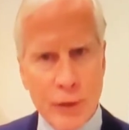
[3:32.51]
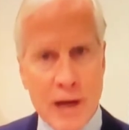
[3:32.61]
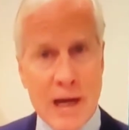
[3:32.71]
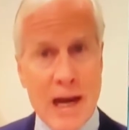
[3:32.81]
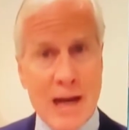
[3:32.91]
If
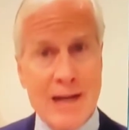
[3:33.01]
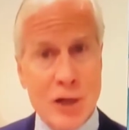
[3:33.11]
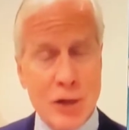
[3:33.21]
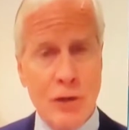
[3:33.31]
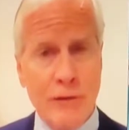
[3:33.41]
we need
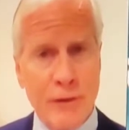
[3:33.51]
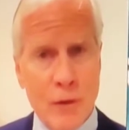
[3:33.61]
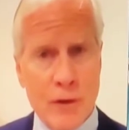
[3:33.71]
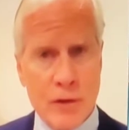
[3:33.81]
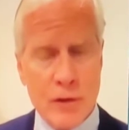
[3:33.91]
additional
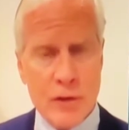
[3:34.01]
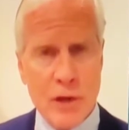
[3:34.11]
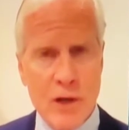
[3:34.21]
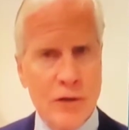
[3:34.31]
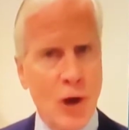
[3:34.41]

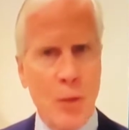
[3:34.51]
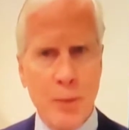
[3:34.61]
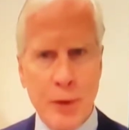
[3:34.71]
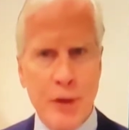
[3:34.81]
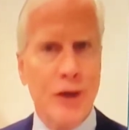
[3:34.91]
forces,
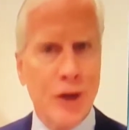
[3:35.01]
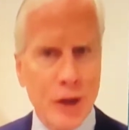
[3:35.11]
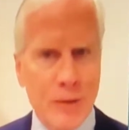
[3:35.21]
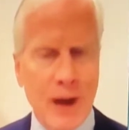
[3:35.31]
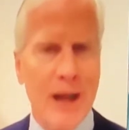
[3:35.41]
don't put
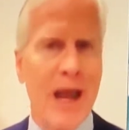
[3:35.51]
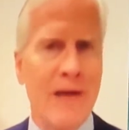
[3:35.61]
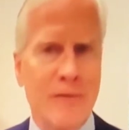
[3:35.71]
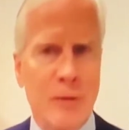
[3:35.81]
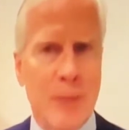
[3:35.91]
good money
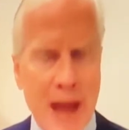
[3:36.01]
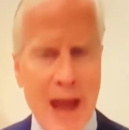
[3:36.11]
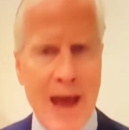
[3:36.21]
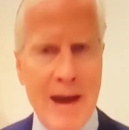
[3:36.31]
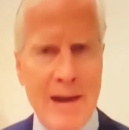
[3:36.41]
after
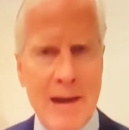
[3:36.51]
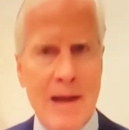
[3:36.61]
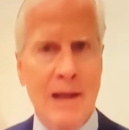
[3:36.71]
bad.